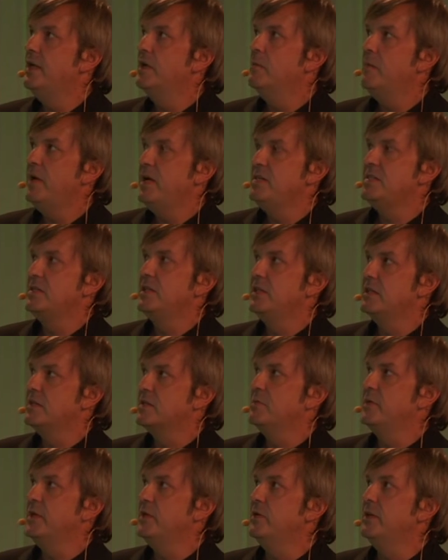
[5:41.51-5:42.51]
amazing
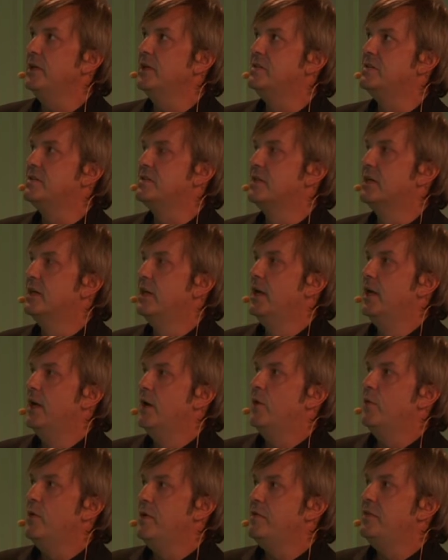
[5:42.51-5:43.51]
experience
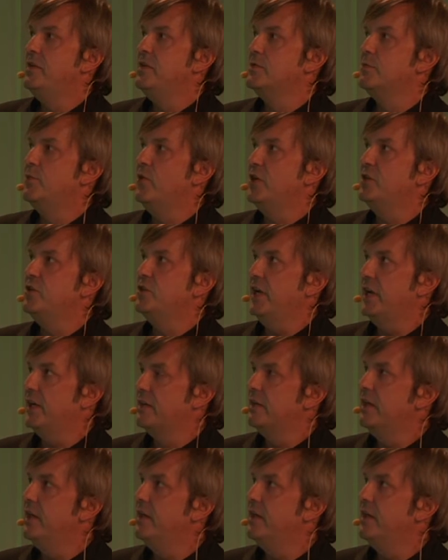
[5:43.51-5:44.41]
with this project.